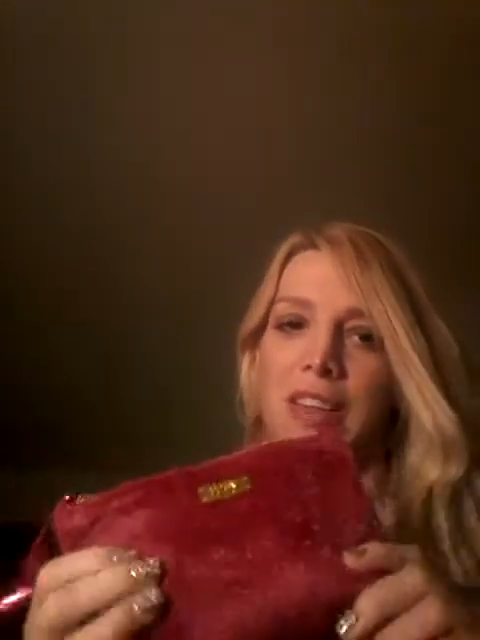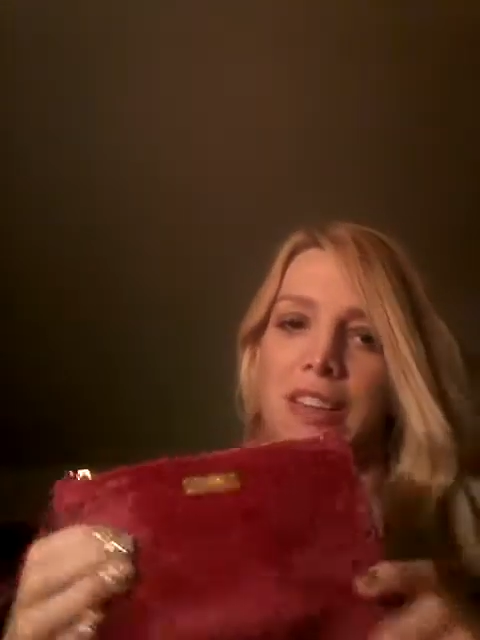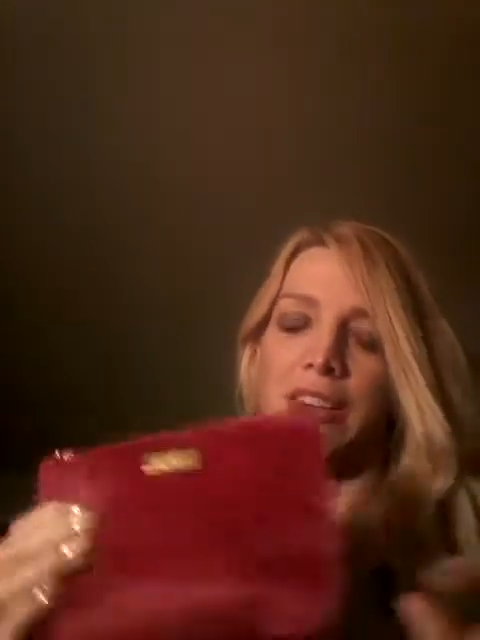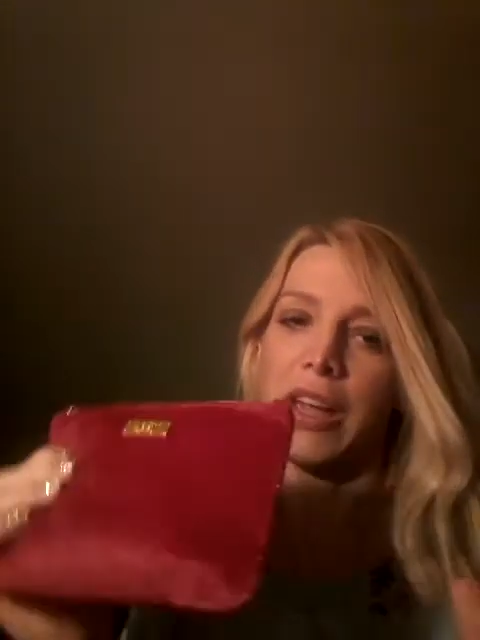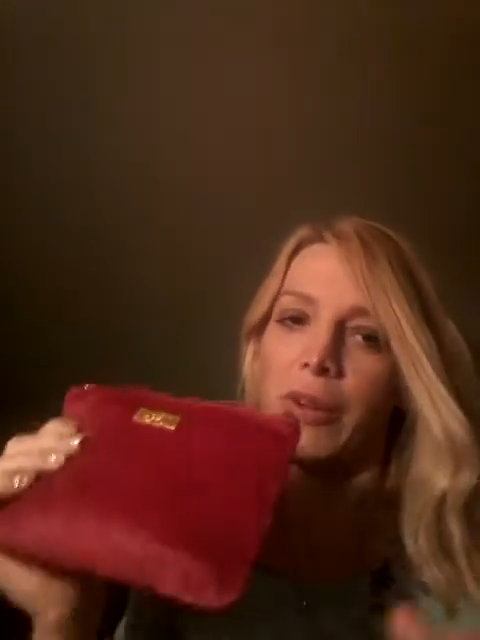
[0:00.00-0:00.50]

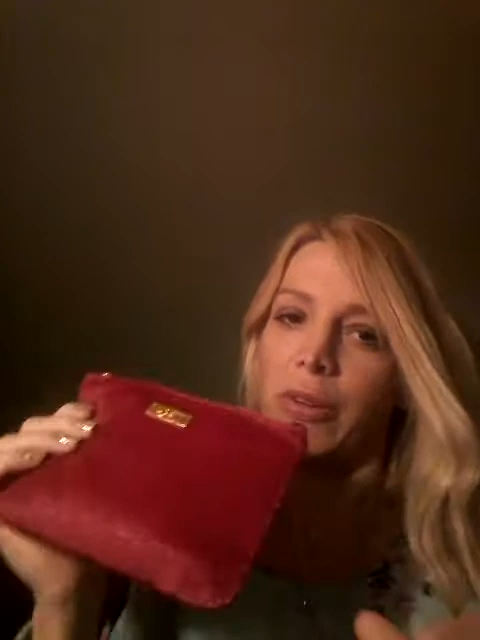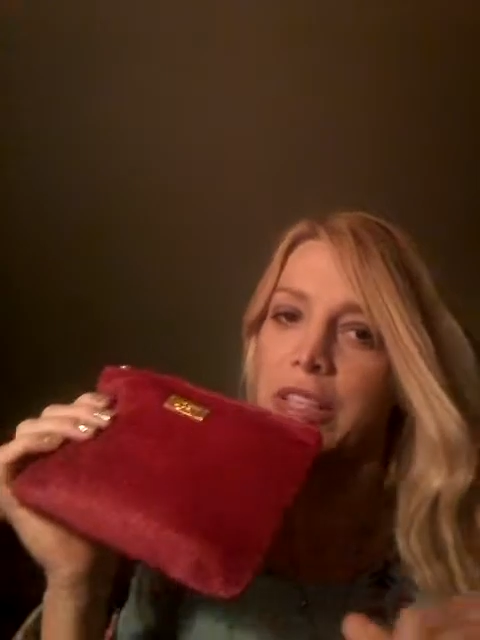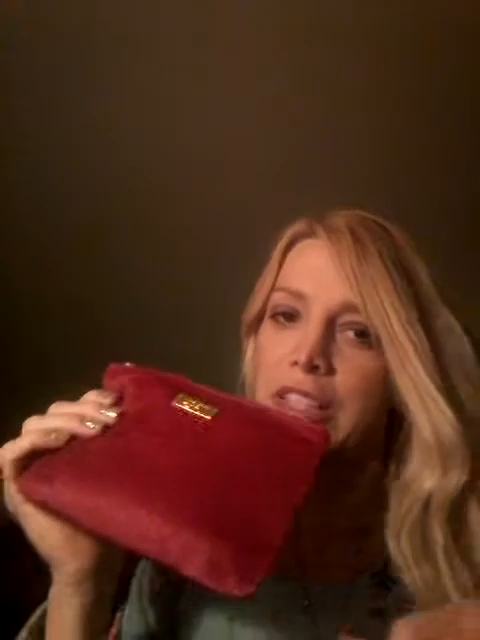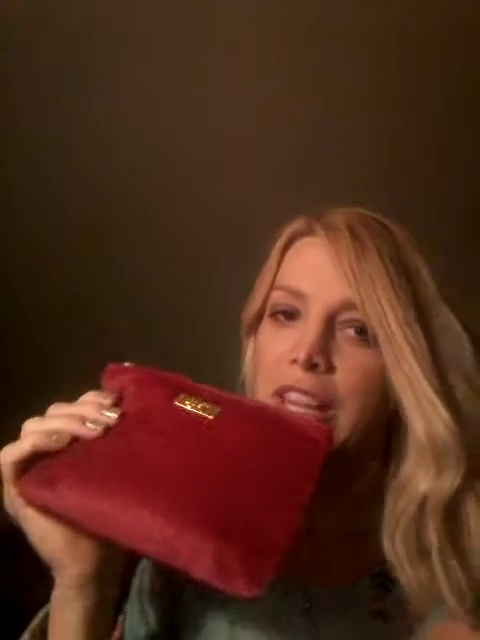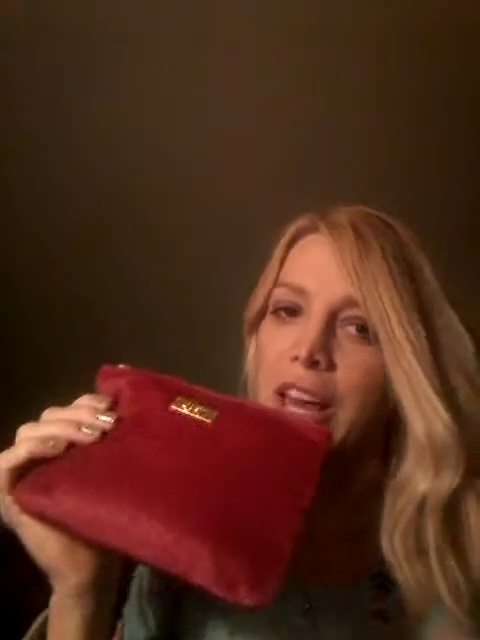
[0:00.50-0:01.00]
you can't really
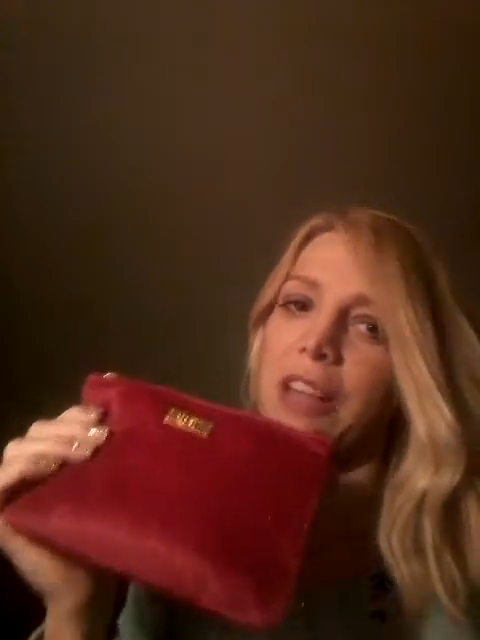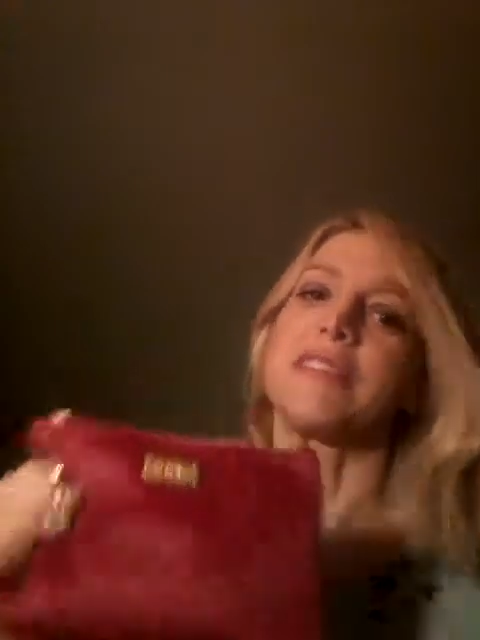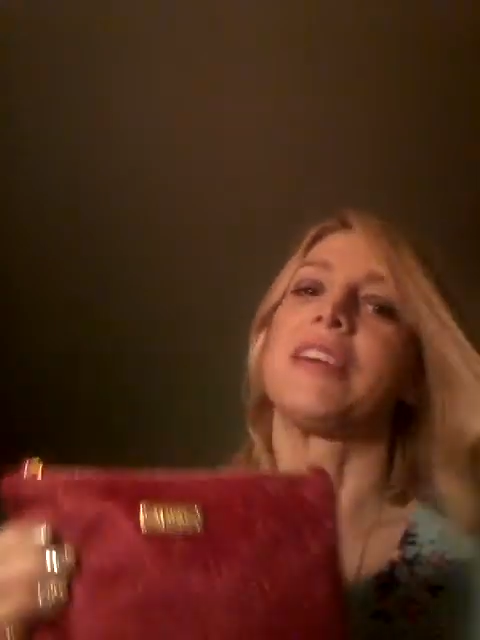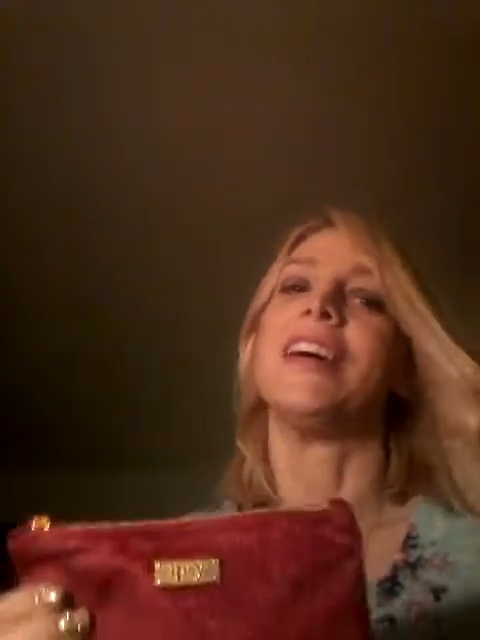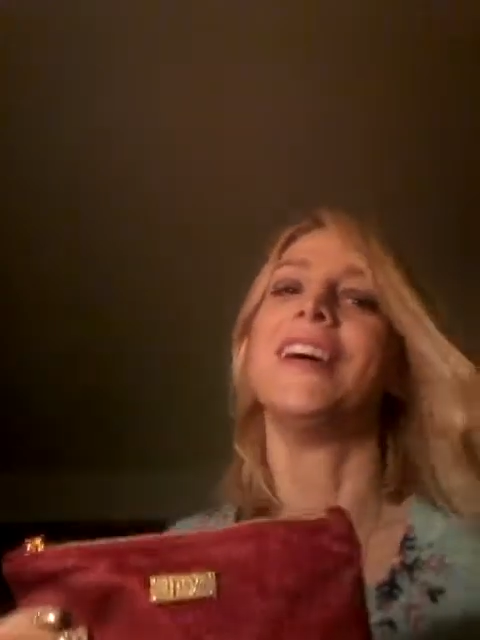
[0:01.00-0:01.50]
see
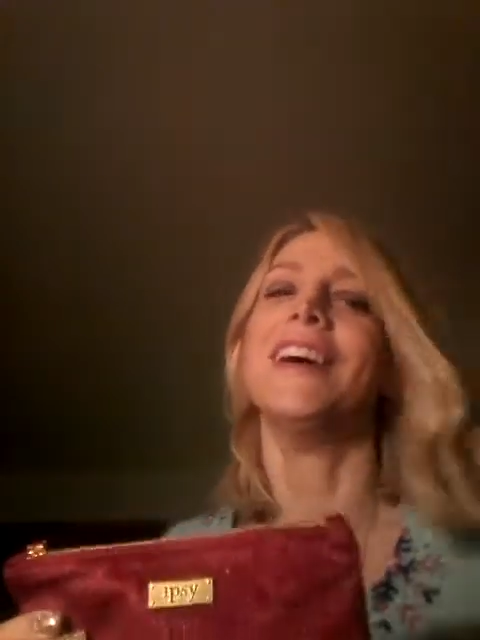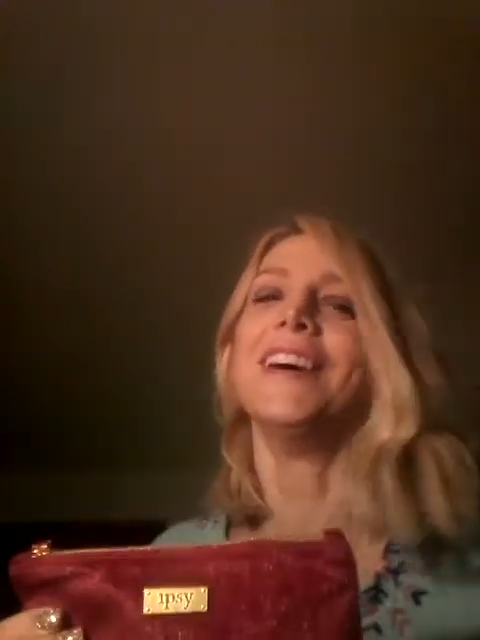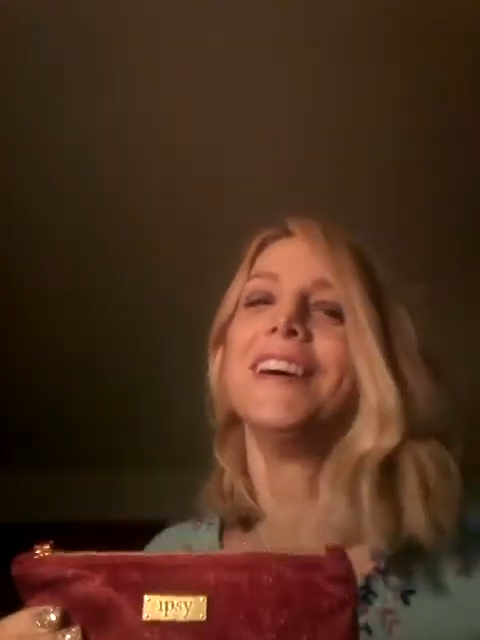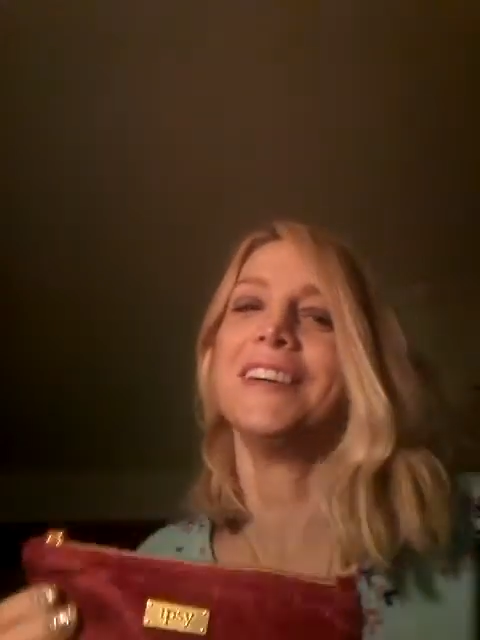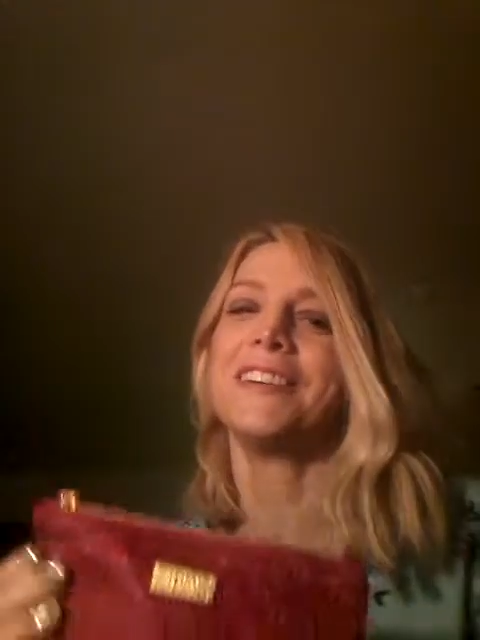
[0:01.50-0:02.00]

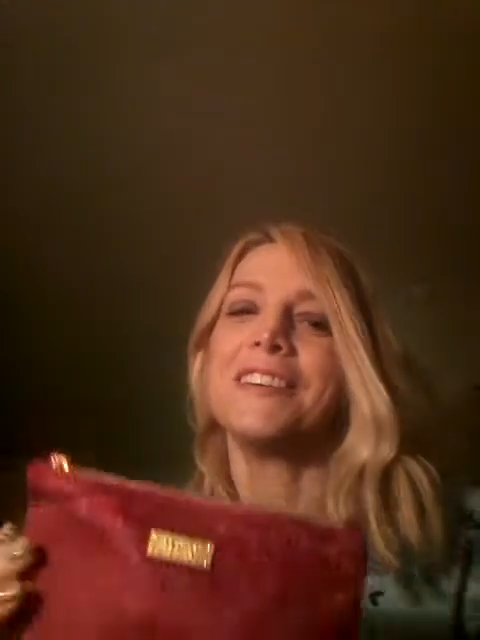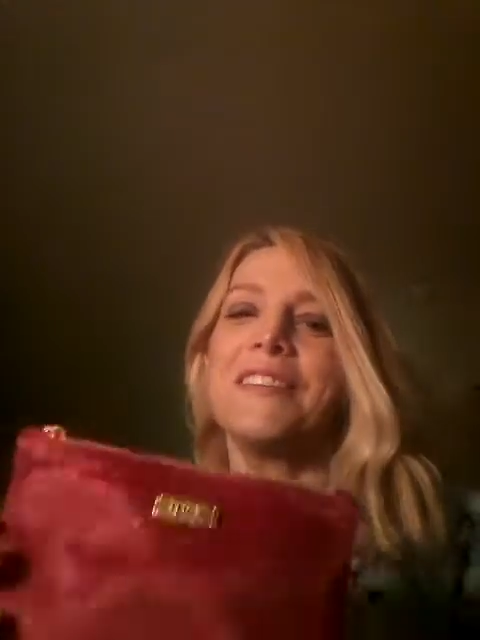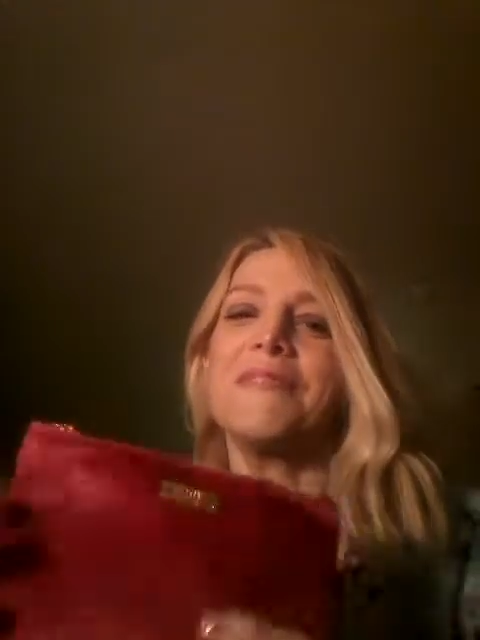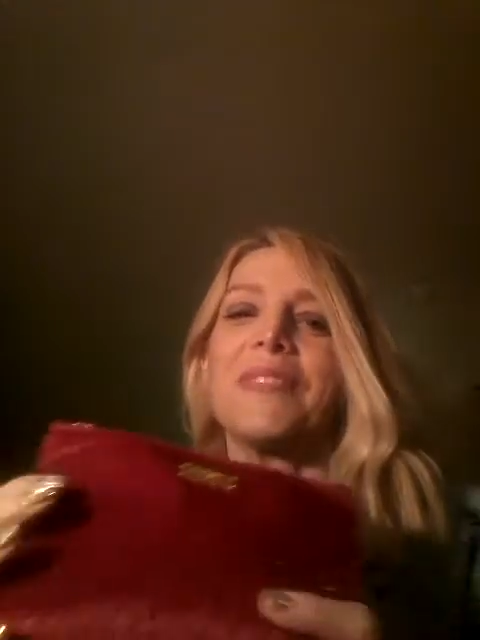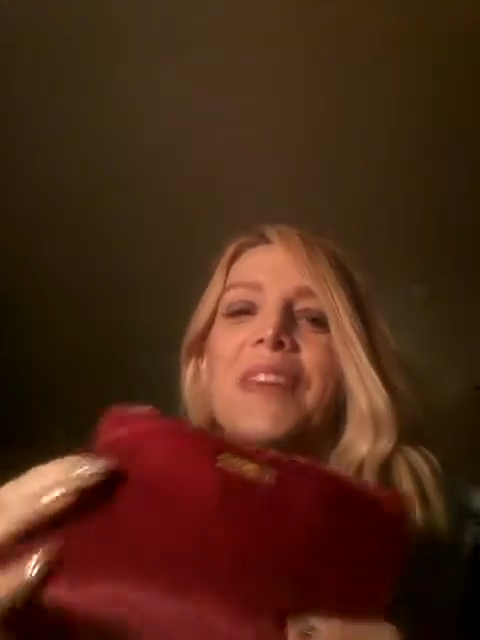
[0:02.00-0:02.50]

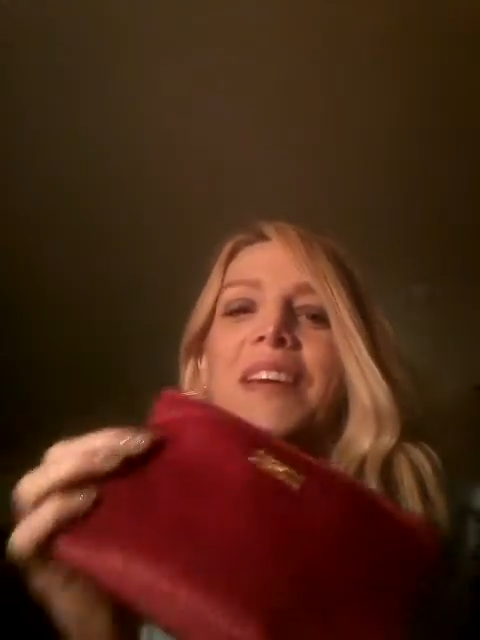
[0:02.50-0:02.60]
that.